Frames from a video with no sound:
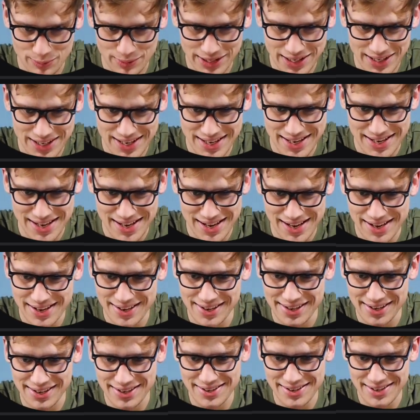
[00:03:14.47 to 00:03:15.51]
me.
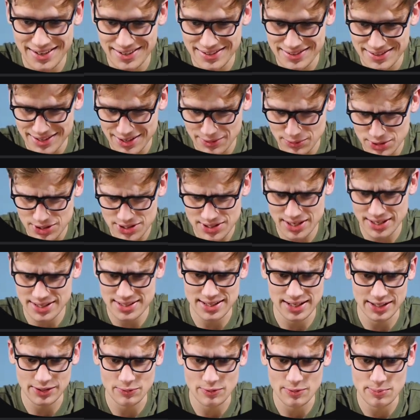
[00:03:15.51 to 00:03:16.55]
And we're just going to
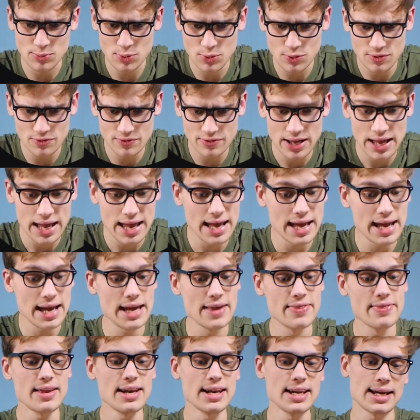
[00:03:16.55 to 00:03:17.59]
select Remove,
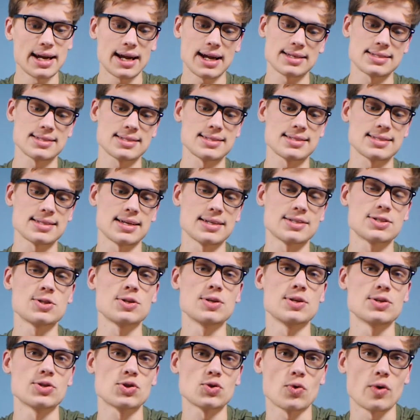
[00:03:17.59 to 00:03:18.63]
and then it asks us to
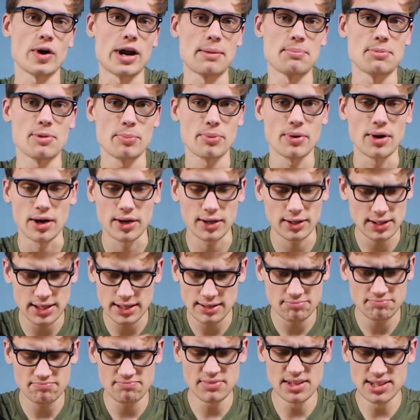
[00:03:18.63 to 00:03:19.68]
describe the product.
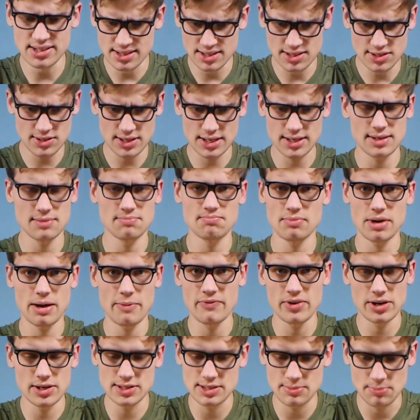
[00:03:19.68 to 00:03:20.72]
And this is a
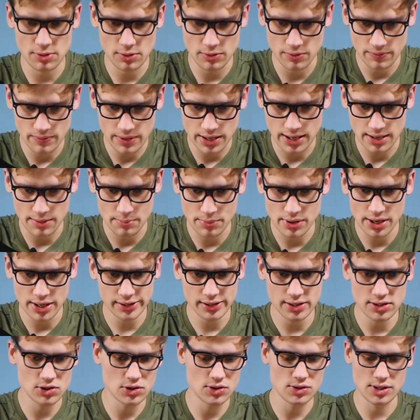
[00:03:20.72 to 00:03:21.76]
very simple
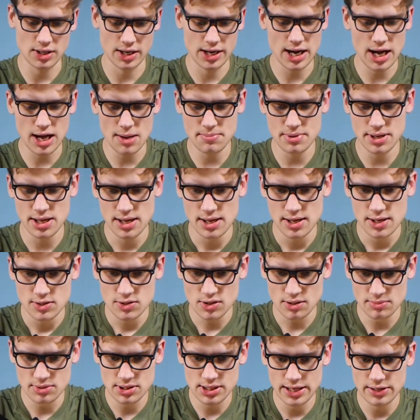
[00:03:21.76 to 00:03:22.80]
product. It's just a cup,
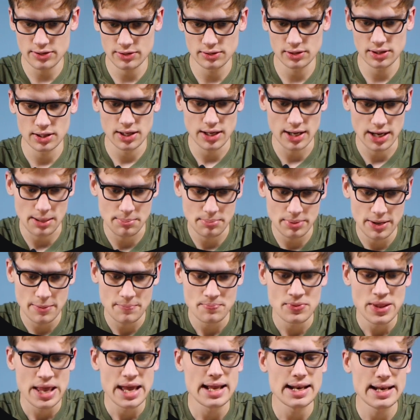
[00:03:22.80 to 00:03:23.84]
so I'm just going to enter cup.
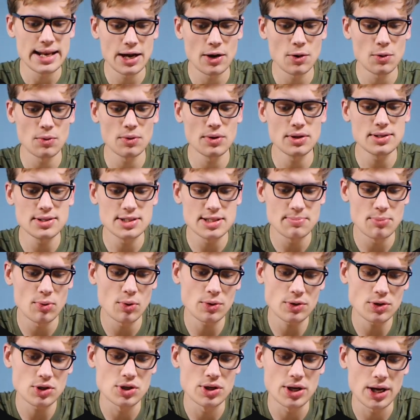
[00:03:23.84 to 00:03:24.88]
Now, it's
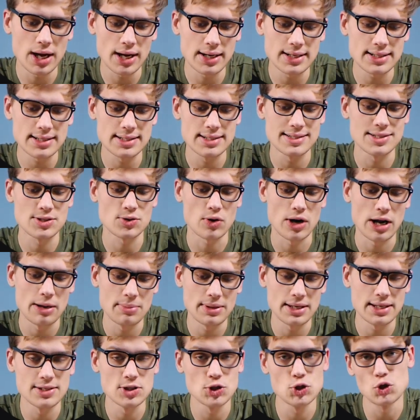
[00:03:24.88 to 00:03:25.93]
important to not describe
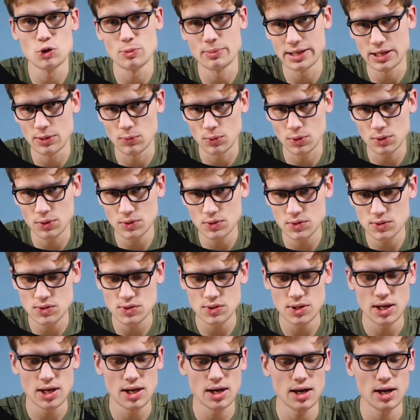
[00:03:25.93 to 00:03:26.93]
it in too many words.